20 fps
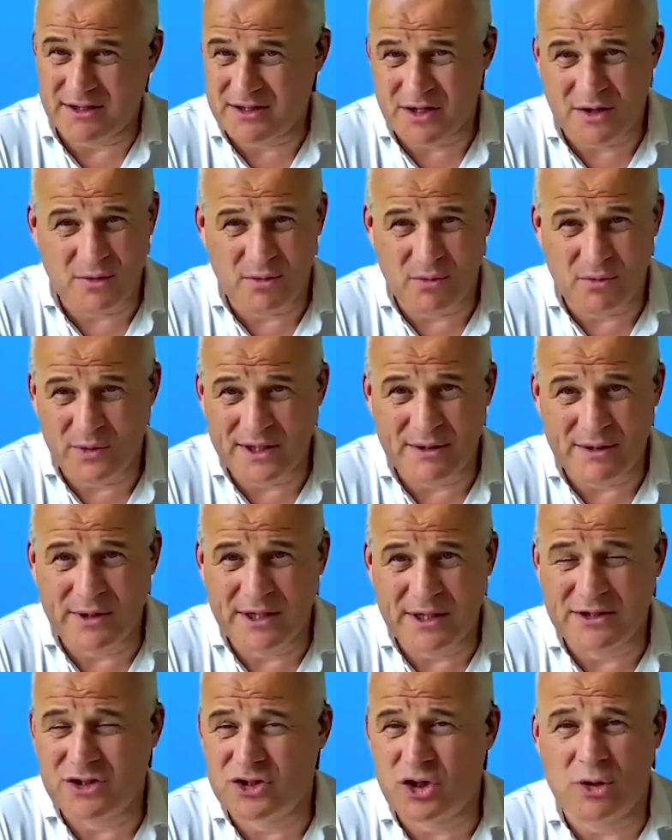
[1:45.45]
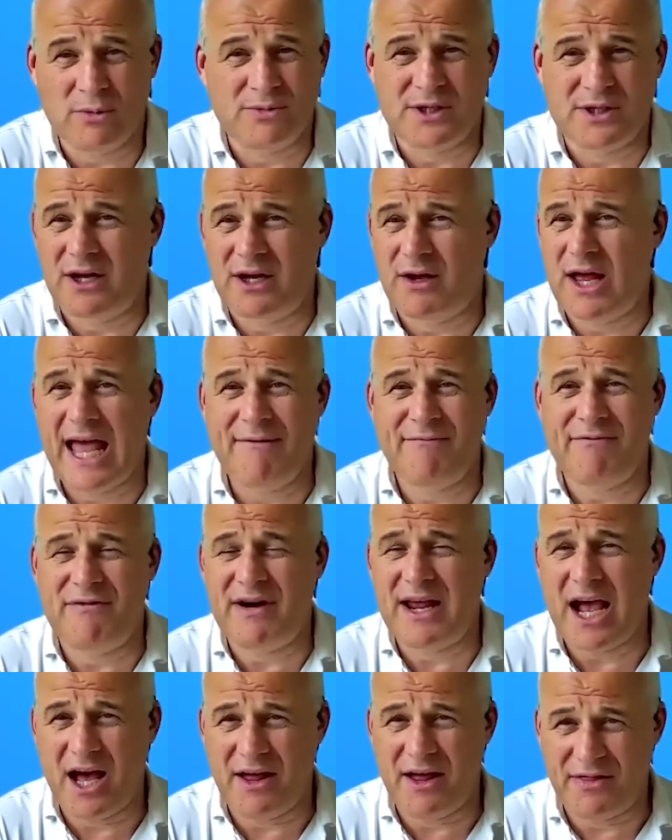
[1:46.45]
So we stopped
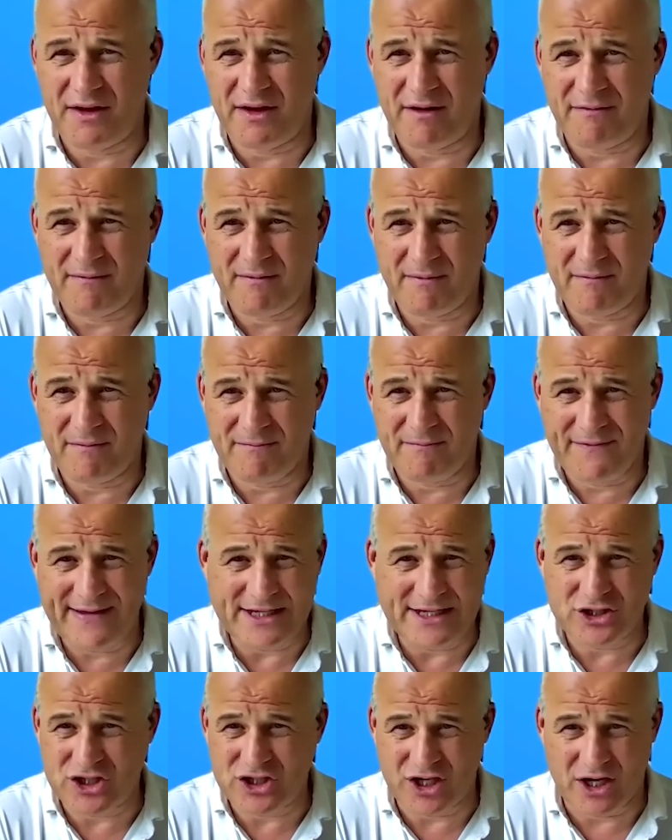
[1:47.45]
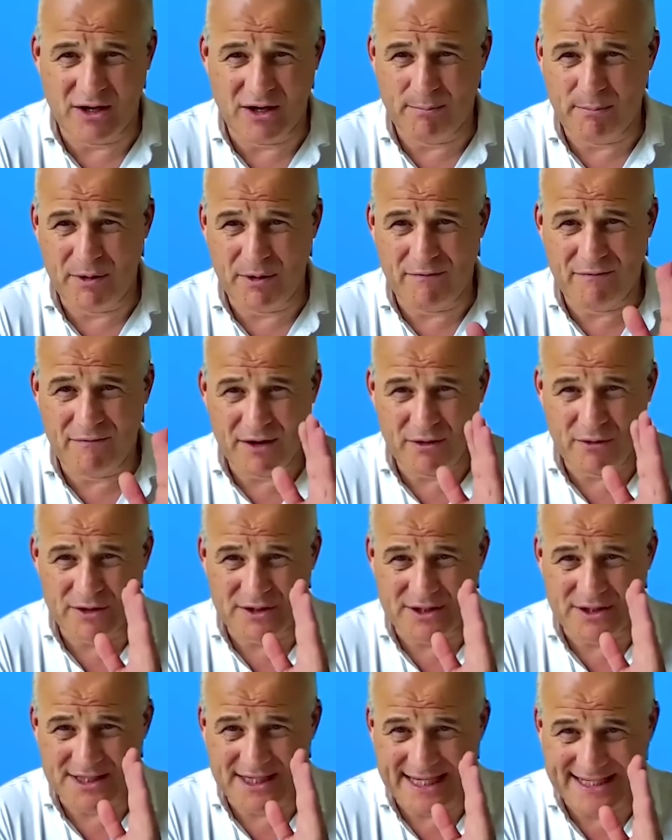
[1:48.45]
every other feature, but
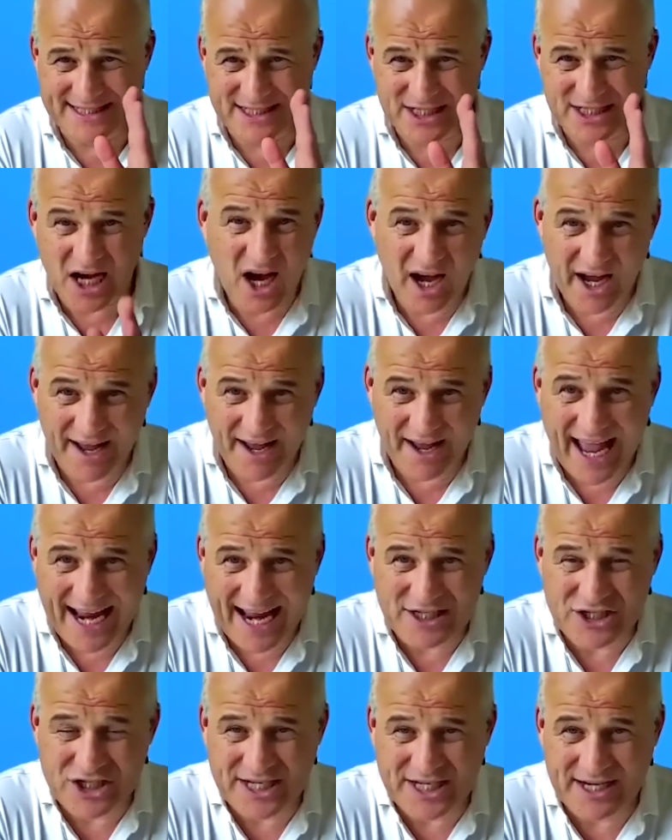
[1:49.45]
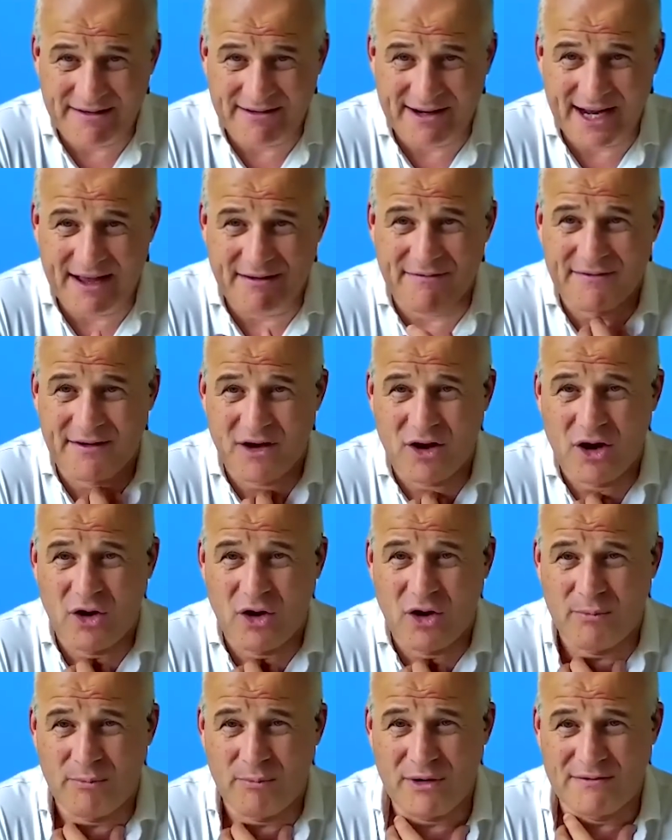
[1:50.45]
focused the entire engineering effort
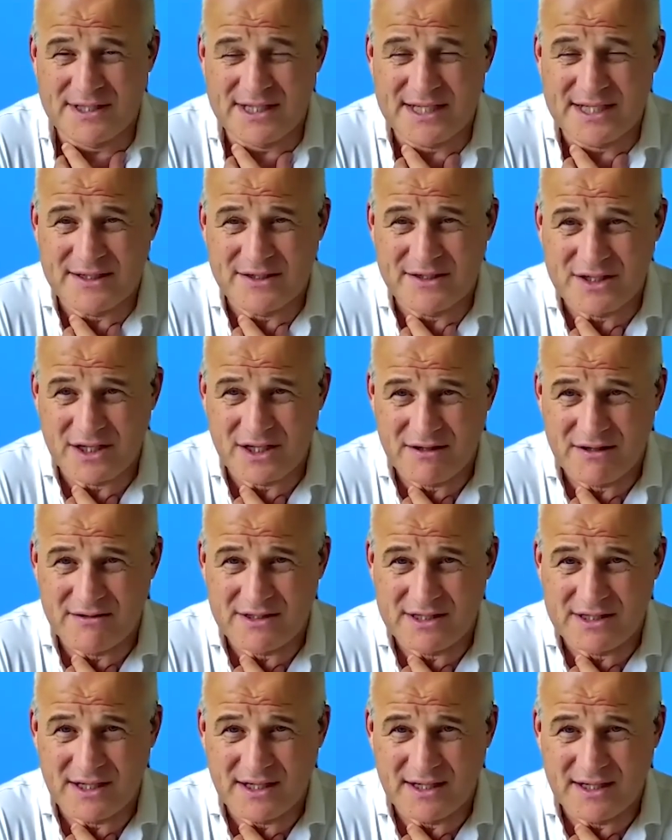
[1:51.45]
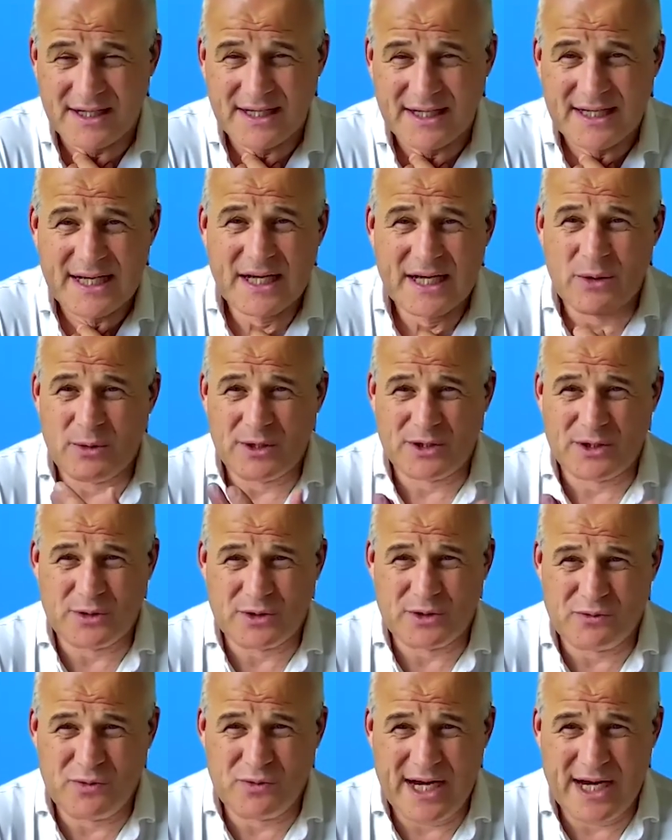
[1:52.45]
on privacy and security, which
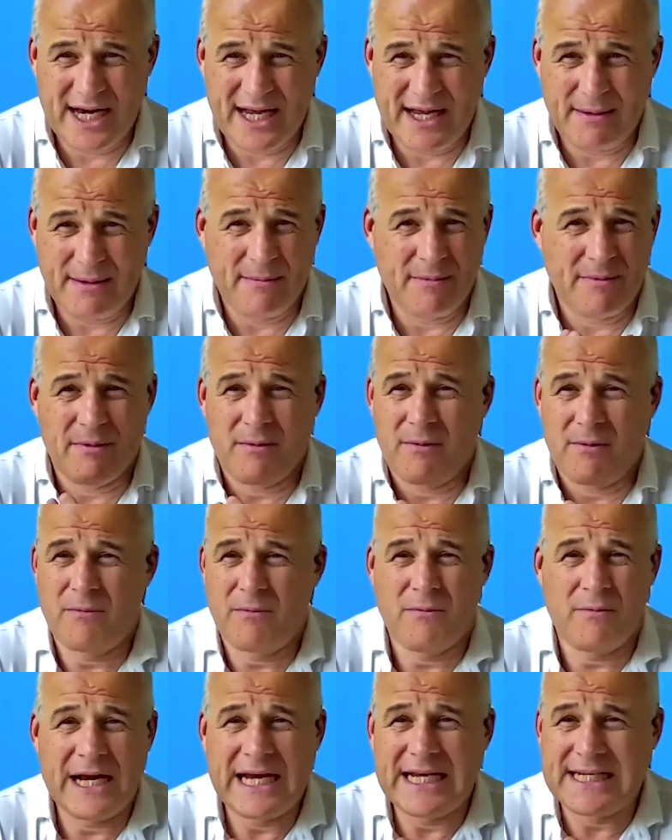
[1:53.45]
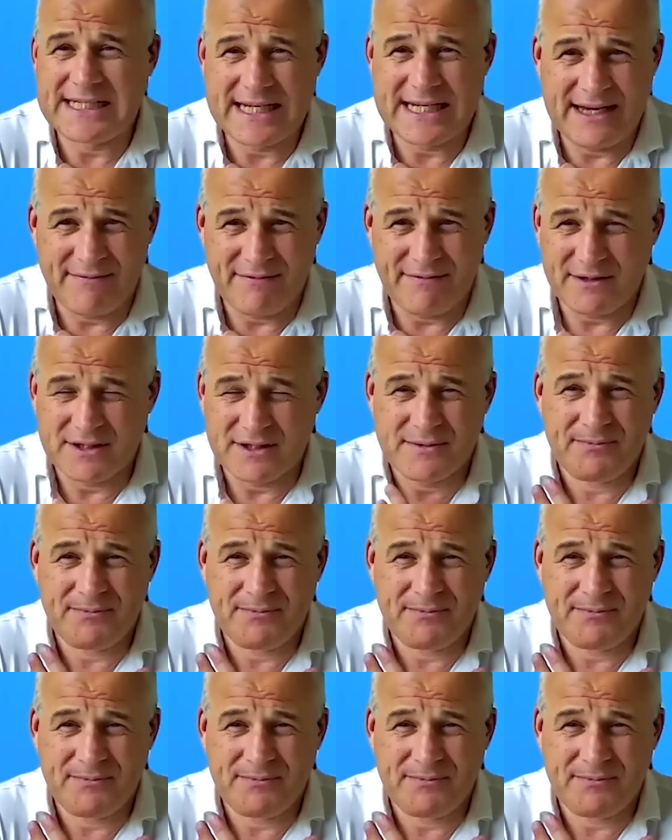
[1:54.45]
was really, really delivered.